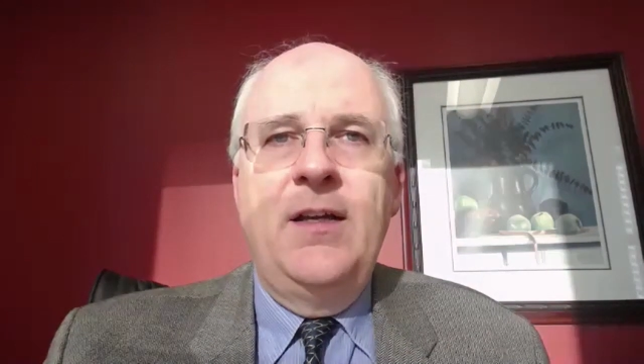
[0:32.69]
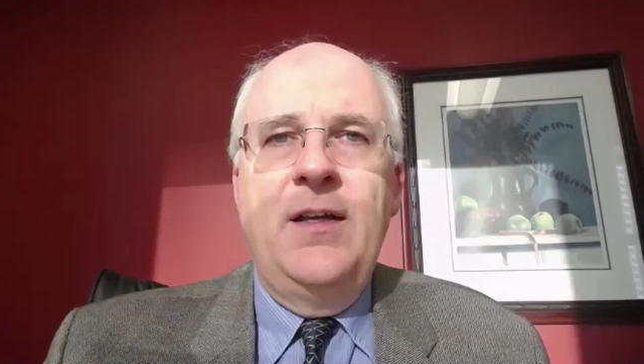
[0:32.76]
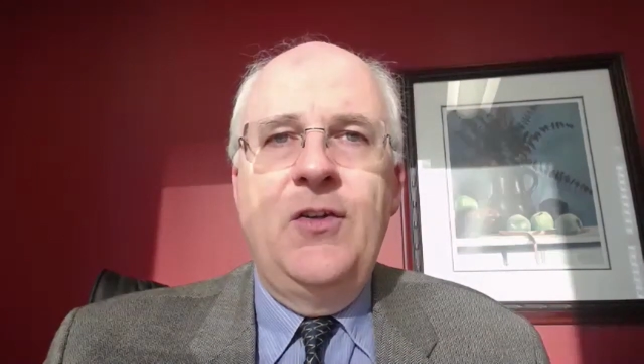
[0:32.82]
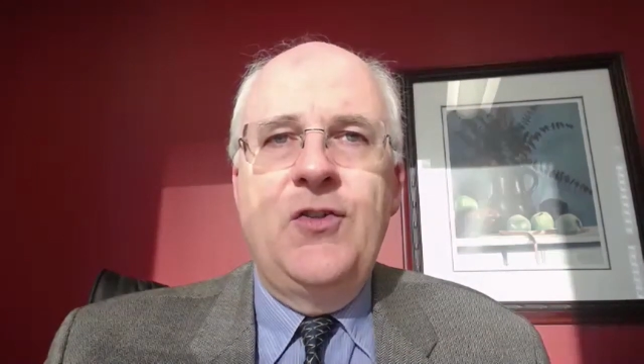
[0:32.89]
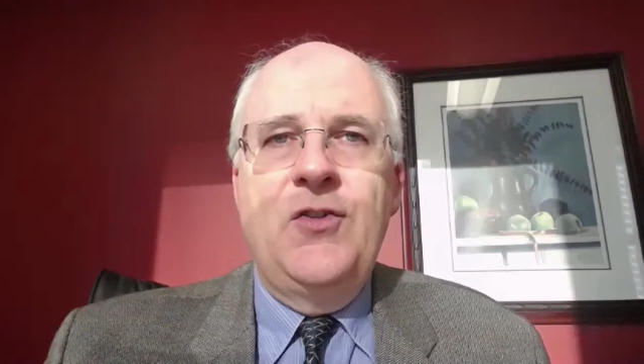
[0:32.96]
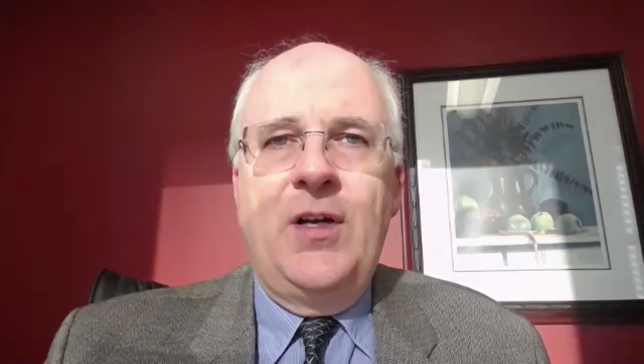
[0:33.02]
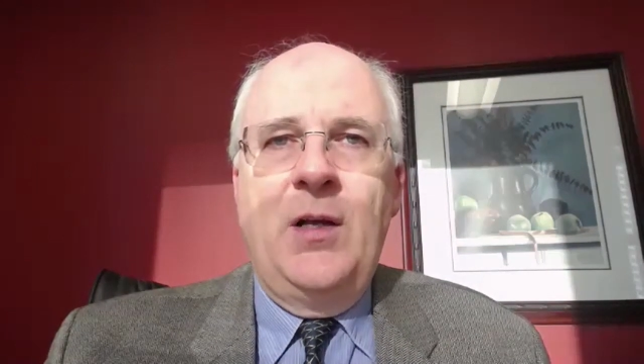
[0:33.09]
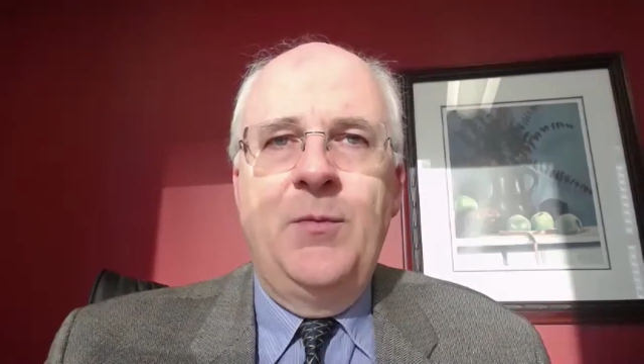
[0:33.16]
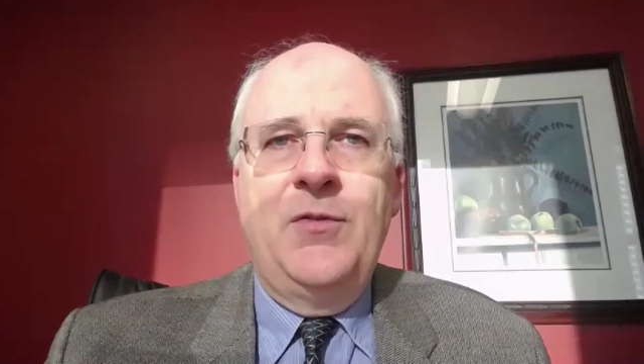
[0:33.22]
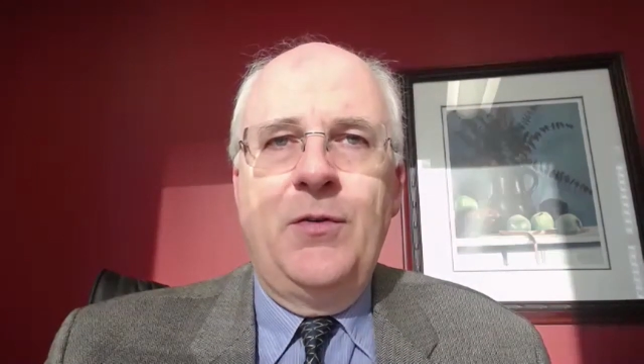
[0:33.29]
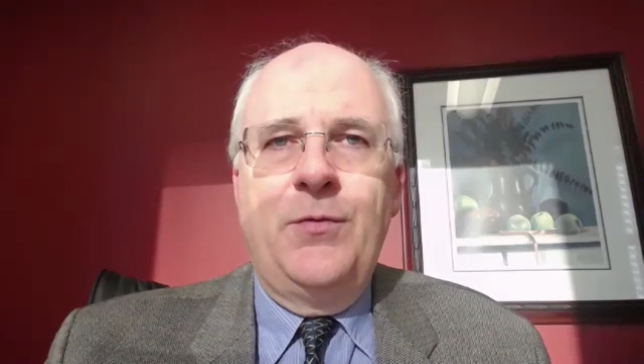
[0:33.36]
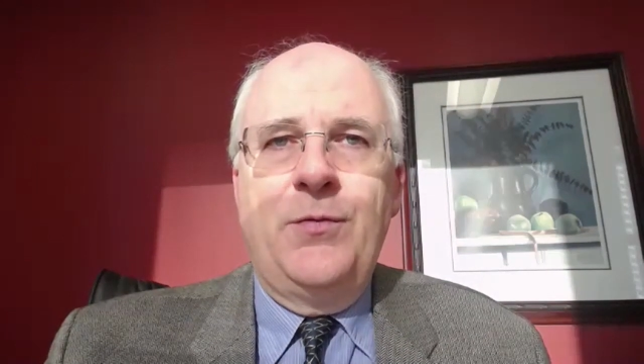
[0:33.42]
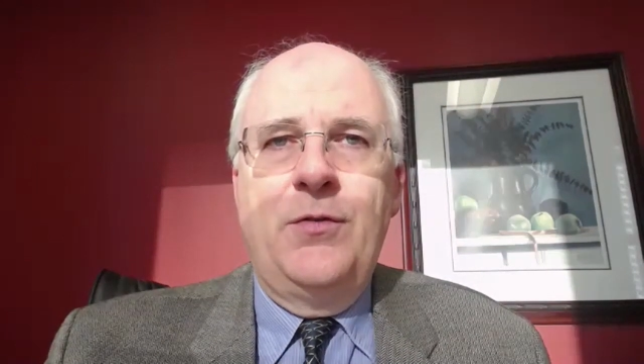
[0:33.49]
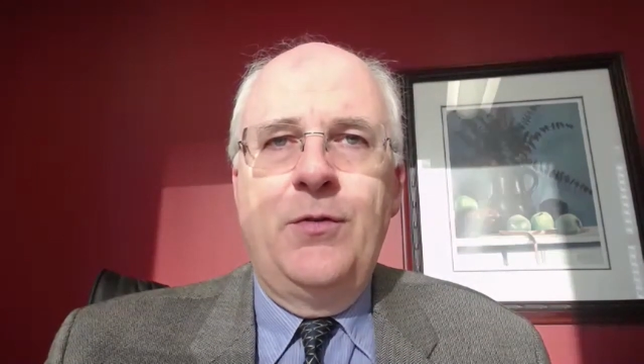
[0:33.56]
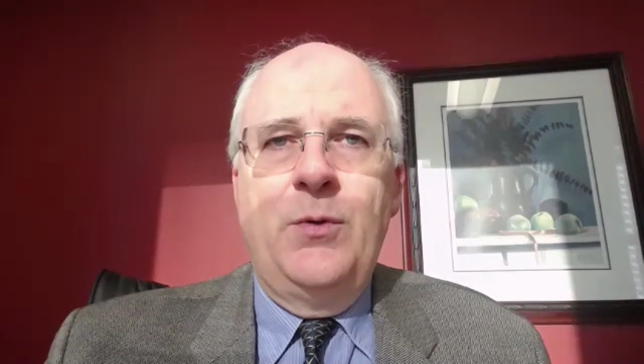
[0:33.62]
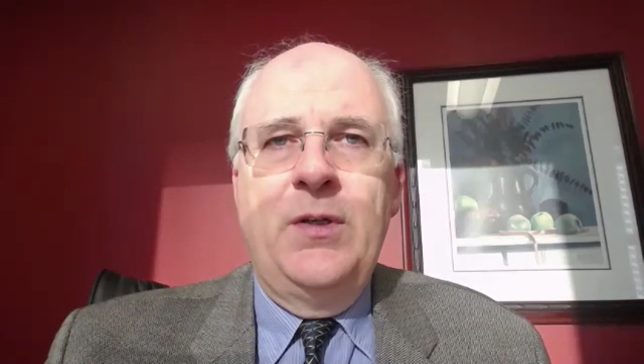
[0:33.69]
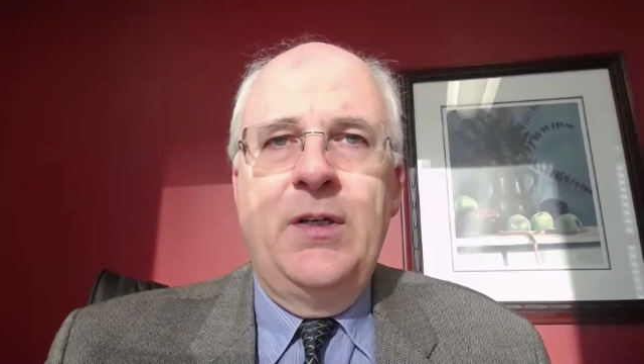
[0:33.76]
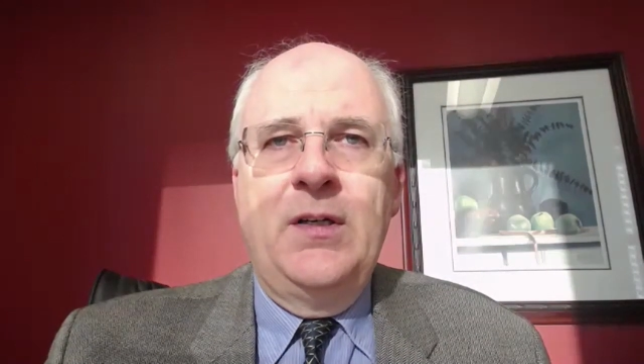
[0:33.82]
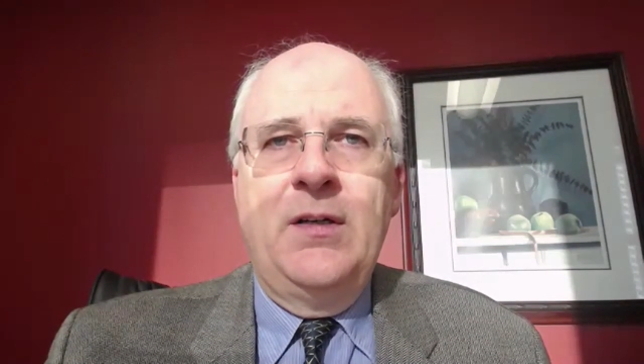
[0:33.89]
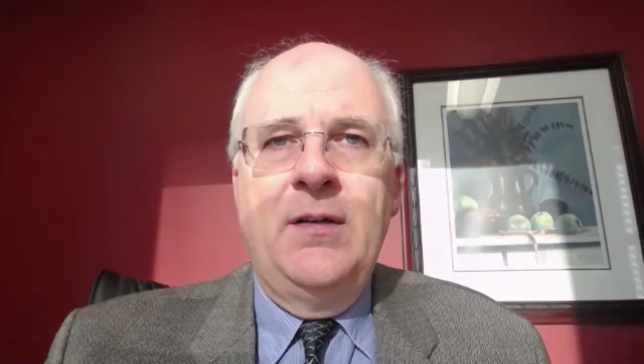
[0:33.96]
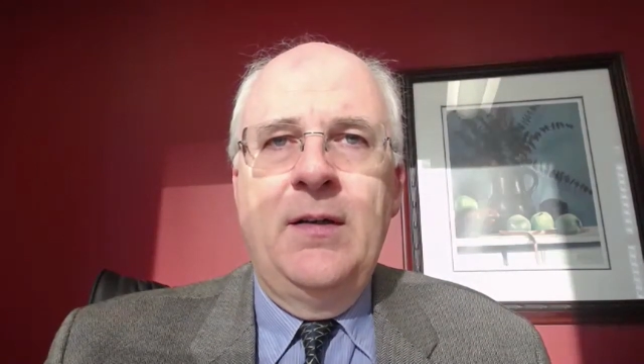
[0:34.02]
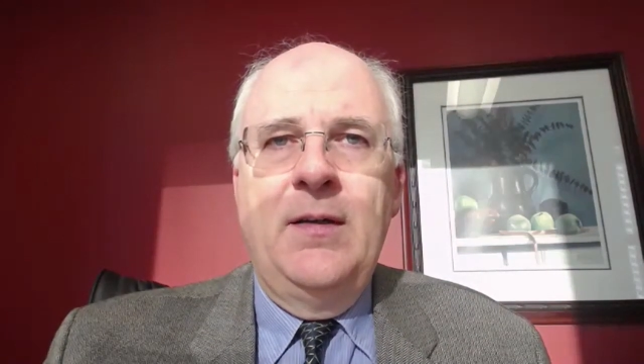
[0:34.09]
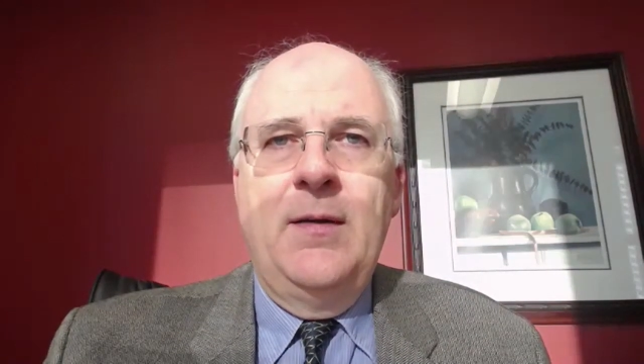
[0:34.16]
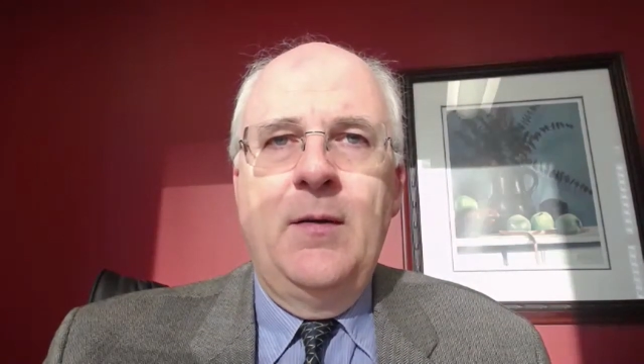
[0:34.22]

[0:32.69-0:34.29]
in times of Corona,